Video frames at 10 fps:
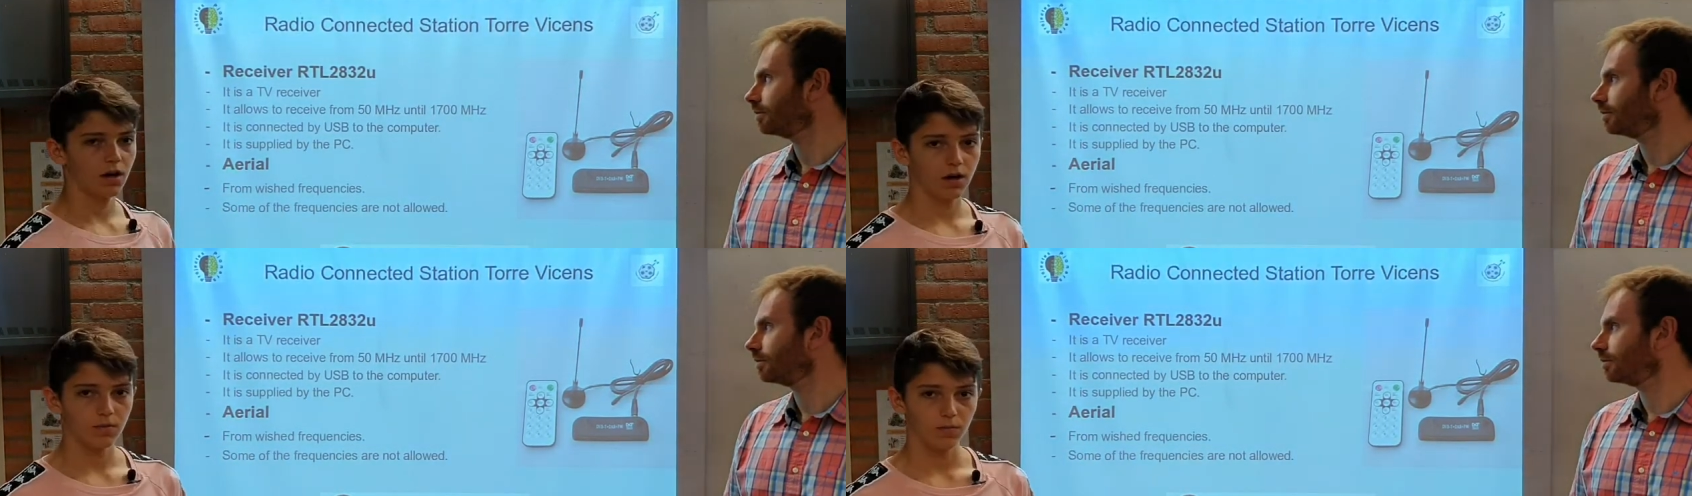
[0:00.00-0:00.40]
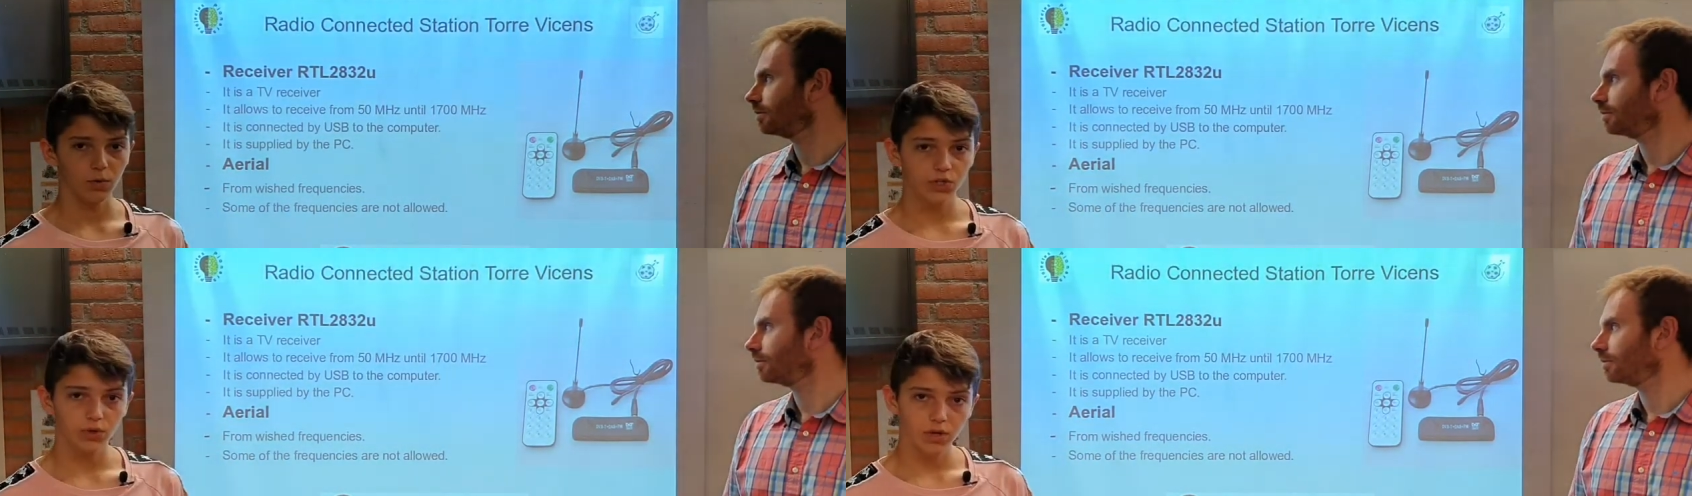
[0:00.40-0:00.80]
Speaker 1: um,
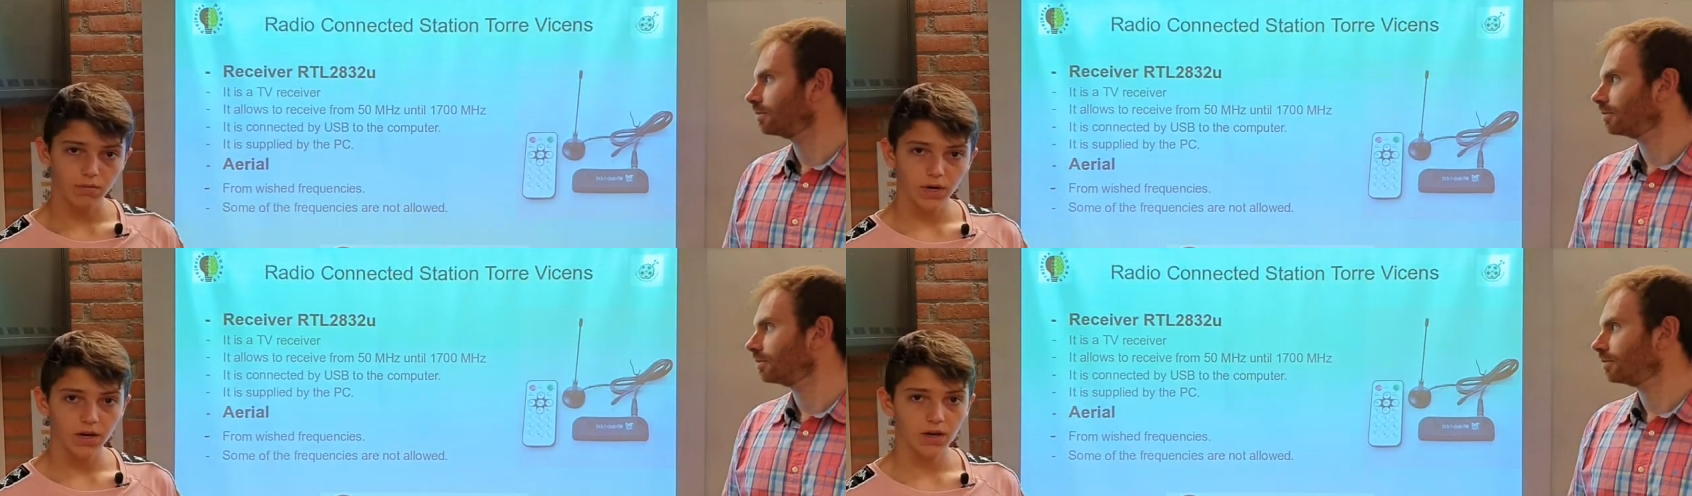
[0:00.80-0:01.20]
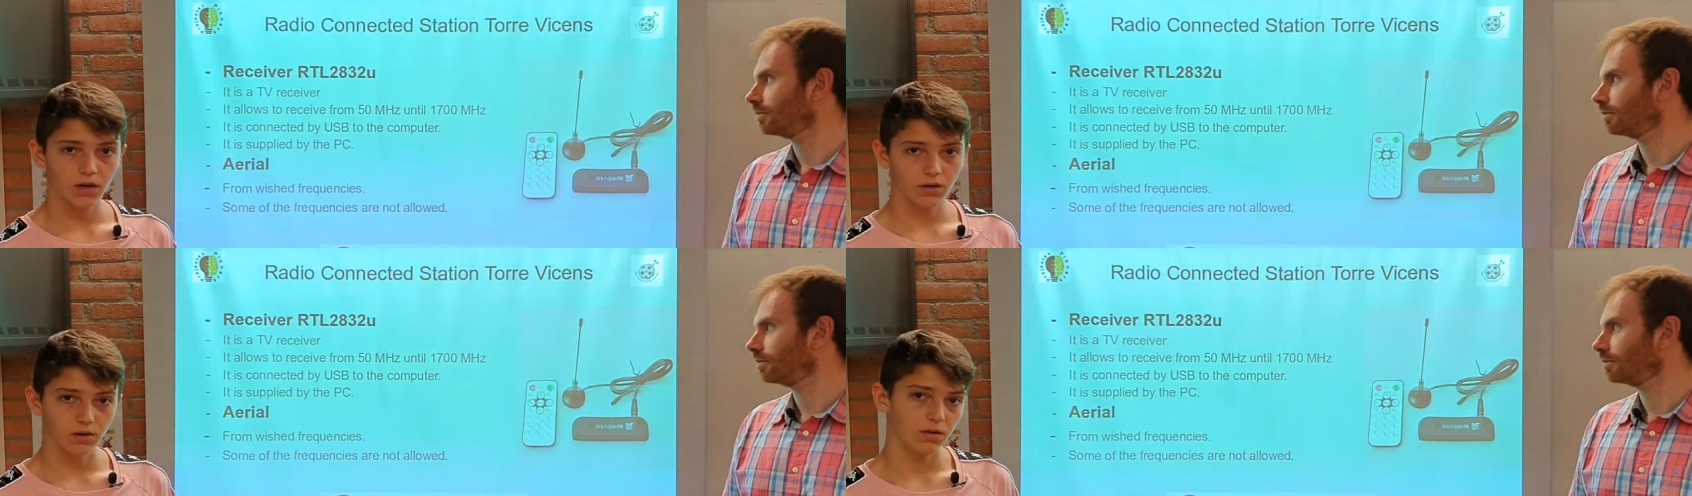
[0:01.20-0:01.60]
which you can buy a,
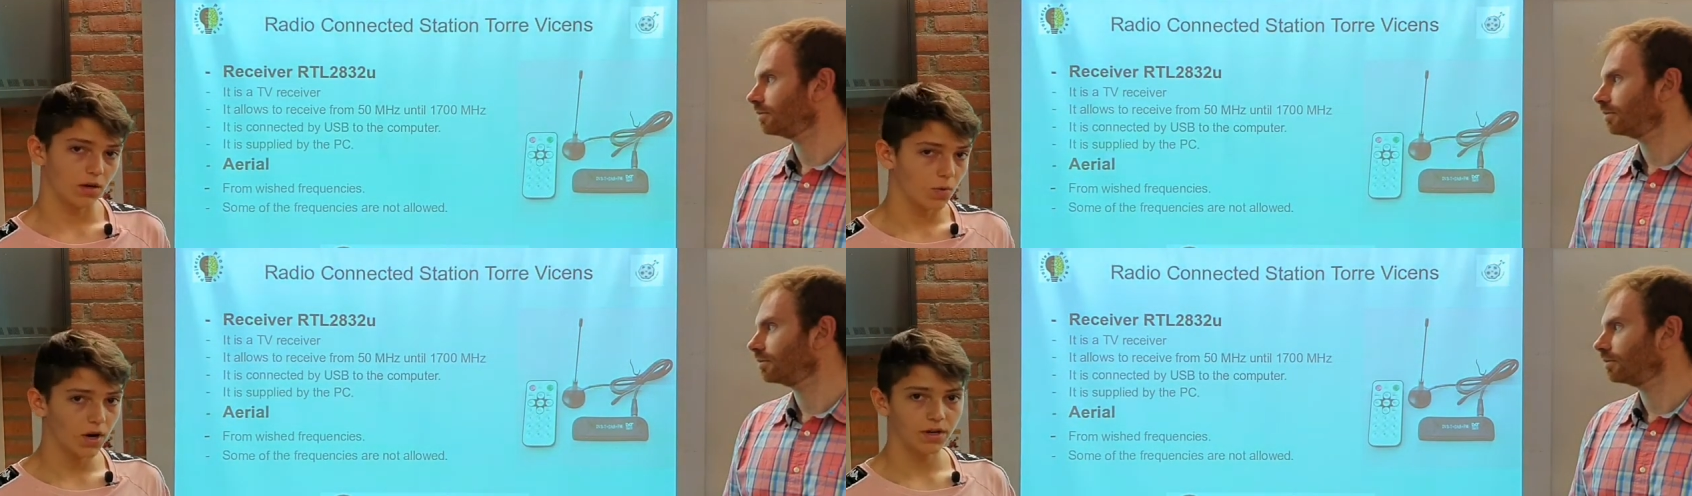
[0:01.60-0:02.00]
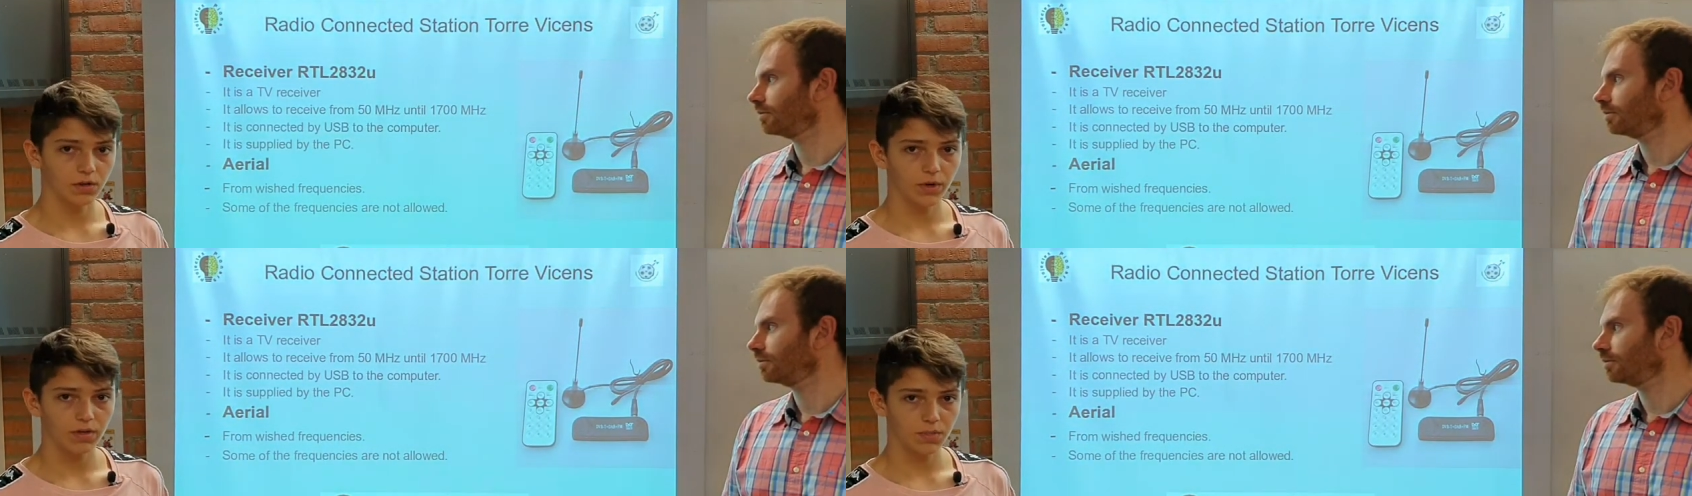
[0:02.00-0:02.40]
uh, a, one
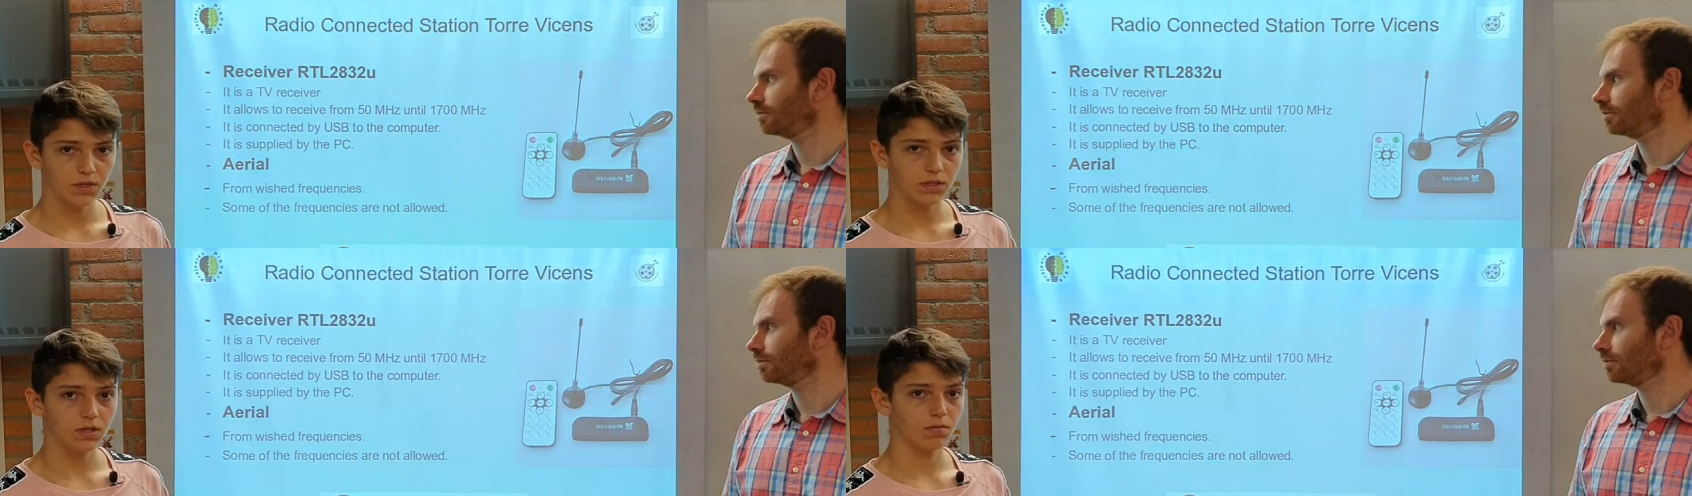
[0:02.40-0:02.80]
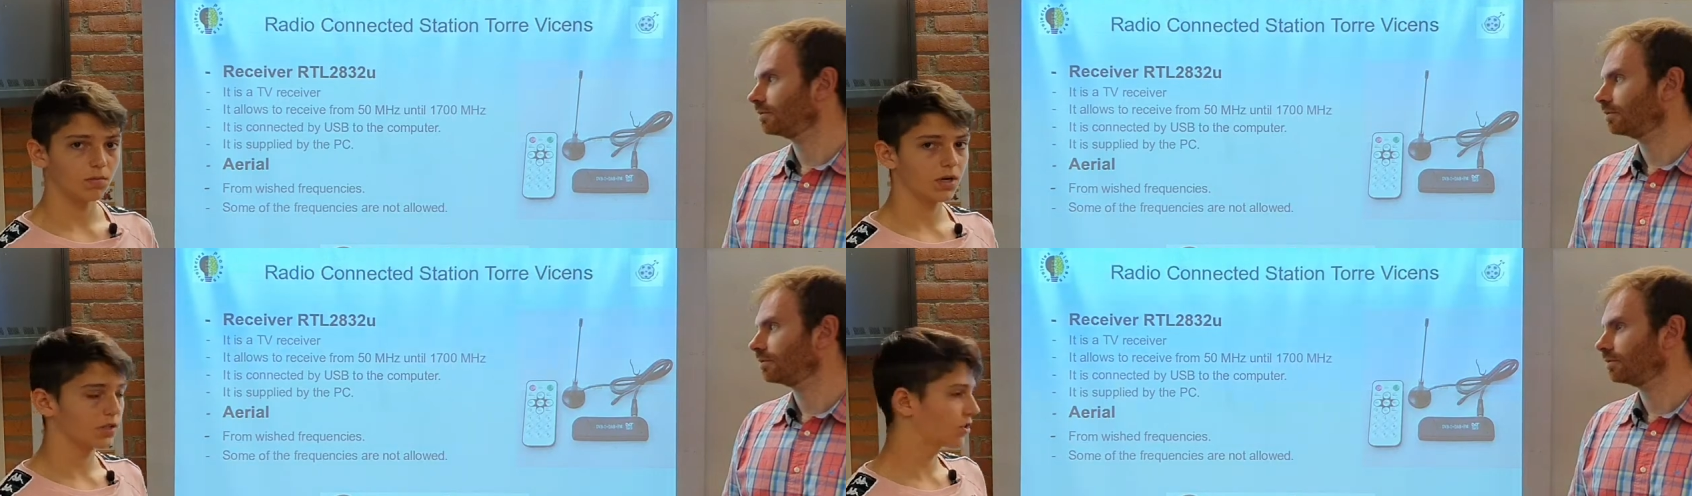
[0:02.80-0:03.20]
already built, but